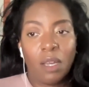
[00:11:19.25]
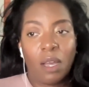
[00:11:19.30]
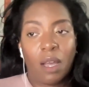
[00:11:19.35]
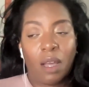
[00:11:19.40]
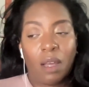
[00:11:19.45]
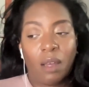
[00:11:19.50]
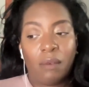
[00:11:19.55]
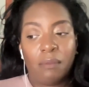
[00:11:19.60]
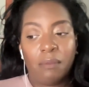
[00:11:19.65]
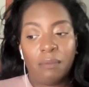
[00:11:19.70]

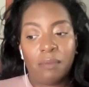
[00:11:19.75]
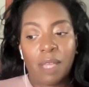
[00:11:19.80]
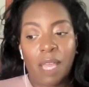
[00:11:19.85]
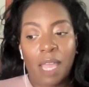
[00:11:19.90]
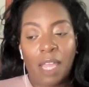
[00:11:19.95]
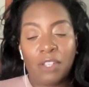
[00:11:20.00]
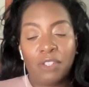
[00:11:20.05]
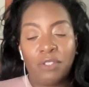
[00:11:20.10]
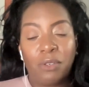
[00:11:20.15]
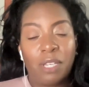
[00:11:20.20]
Um,
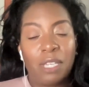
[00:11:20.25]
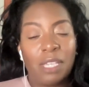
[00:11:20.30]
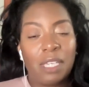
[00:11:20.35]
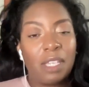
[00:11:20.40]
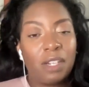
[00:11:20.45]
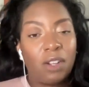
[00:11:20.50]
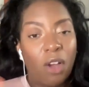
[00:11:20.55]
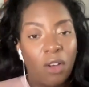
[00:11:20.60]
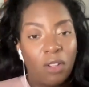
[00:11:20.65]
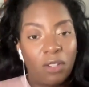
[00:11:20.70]
and you can
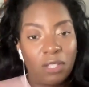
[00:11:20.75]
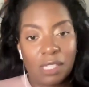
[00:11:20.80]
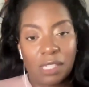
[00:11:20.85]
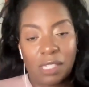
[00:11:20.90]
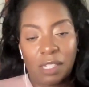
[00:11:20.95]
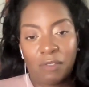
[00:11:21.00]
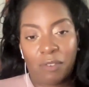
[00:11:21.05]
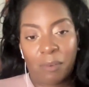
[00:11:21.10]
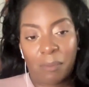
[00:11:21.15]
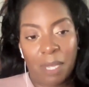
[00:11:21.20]
get all
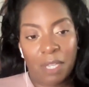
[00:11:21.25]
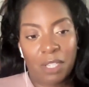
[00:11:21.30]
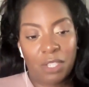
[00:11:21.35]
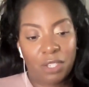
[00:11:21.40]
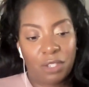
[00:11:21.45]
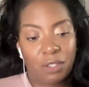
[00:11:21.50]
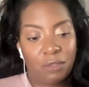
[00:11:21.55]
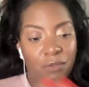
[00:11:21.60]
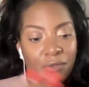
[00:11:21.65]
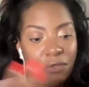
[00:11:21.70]
this
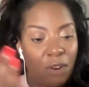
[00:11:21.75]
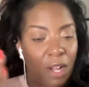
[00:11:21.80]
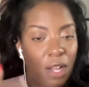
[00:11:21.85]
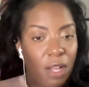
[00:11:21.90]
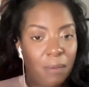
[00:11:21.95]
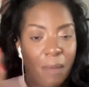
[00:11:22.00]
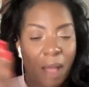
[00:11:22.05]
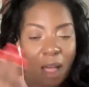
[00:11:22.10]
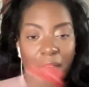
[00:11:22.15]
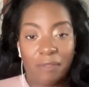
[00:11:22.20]
information
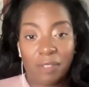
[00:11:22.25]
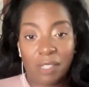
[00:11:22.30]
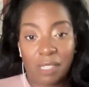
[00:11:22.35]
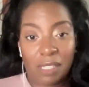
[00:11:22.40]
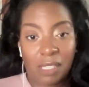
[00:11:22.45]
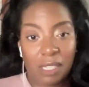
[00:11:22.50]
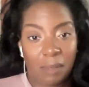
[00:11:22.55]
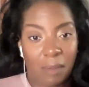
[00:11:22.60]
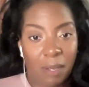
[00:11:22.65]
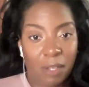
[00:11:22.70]
from
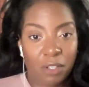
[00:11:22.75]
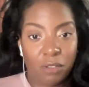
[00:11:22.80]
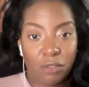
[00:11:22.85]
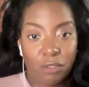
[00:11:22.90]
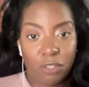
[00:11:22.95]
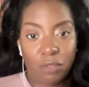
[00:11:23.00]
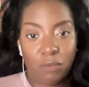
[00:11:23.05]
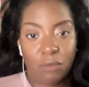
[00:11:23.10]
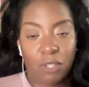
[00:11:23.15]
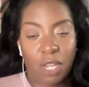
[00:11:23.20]
obviously my
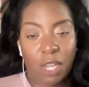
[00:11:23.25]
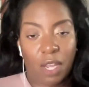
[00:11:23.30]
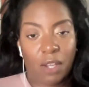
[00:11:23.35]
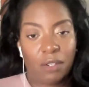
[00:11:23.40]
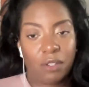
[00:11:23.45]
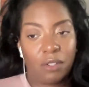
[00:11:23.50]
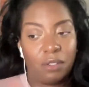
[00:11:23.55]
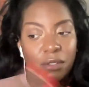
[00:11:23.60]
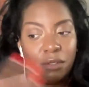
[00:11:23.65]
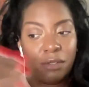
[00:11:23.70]
YouTube
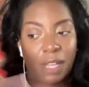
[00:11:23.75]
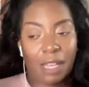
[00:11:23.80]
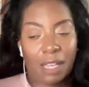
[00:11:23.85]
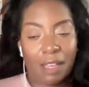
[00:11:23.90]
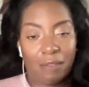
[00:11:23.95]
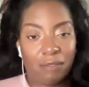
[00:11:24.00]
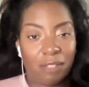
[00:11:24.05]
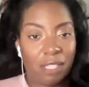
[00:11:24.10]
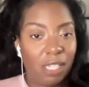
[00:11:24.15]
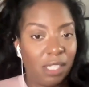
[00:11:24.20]
channel. I
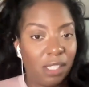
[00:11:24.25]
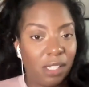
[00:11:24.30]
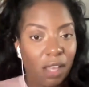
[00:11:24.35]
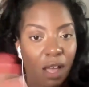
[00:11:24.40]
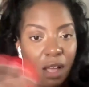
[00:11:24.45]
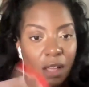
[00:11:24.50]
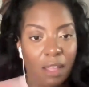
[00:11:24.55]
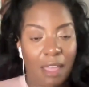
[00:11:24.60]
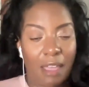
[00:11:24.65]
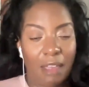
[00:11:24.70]
have
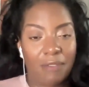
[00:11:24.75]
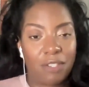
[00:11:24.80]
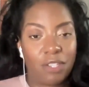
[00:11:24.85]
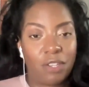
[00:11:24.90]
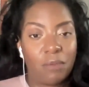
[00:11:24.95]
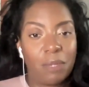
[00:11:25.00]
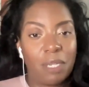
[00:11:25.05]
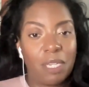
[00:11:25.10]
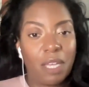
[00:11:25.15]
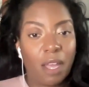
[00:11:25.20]
TikTok. I have
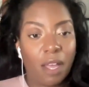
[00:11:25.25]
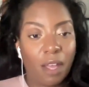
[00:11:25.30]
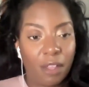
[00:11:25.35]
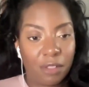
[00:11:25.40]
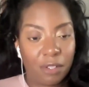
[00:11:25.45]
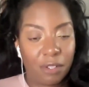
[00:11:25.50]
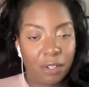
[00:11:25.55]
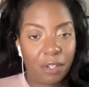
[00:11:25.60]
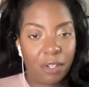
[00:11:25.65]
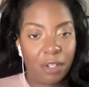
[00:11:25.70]
so many
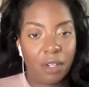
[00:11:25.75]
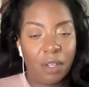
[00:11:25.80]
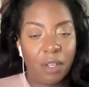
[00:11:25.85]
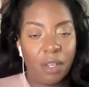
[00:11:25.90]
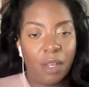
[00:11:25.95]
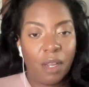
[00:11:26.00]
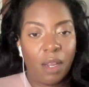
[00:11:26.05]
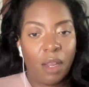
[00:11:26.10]
other